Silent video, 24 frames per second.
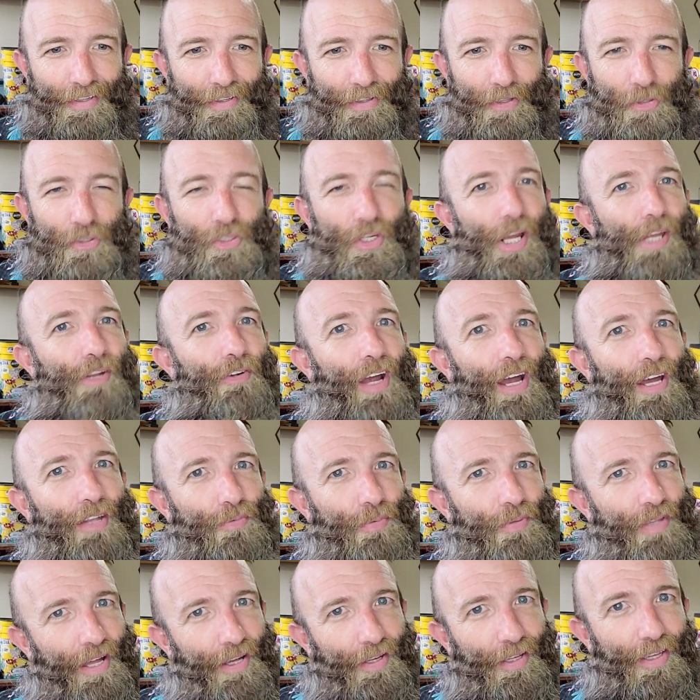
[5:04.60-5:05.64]
the train
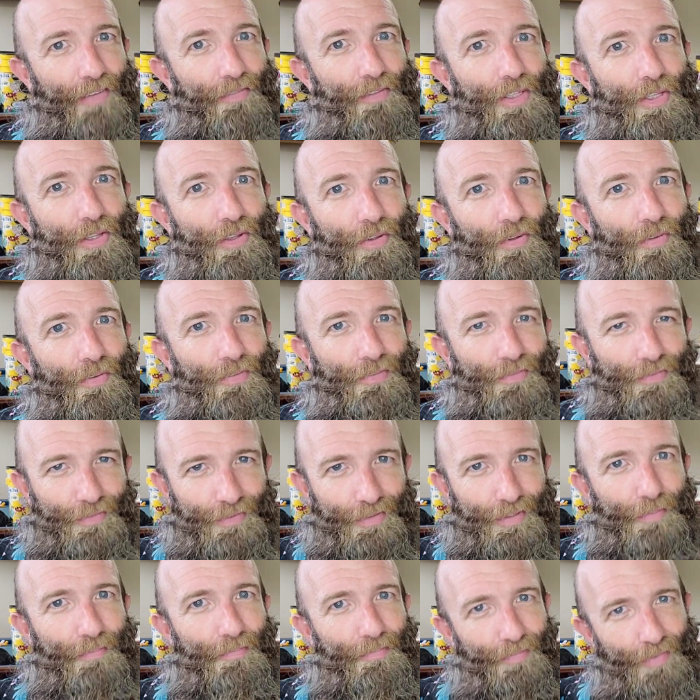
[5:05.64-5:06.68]
rides without giving you
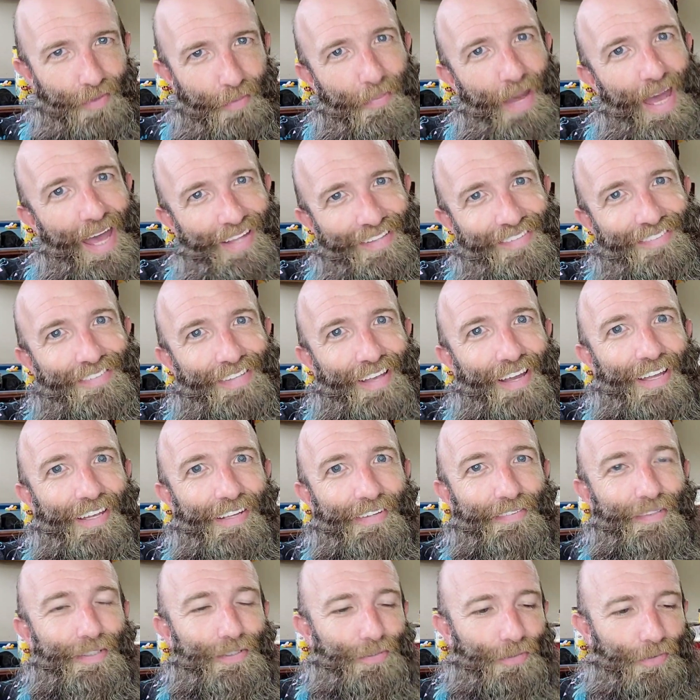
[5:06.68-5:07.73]
the bad side
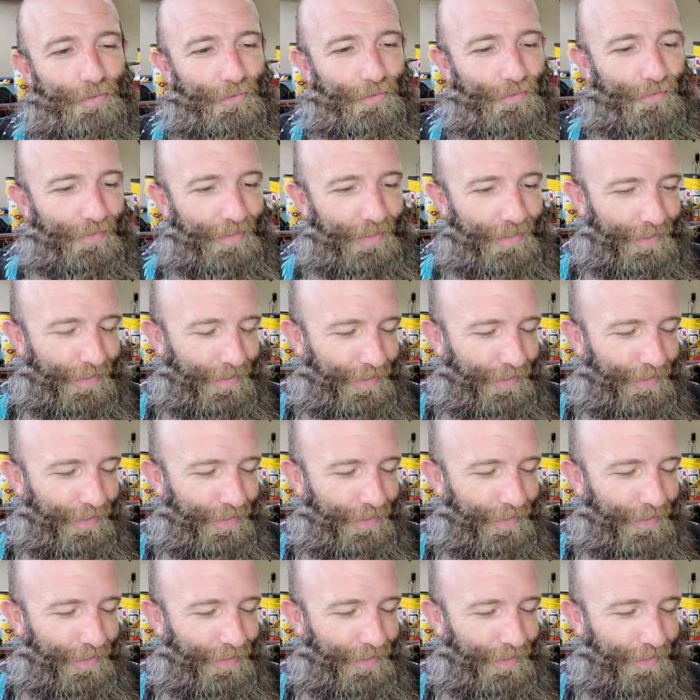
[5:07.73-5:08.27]
of it too.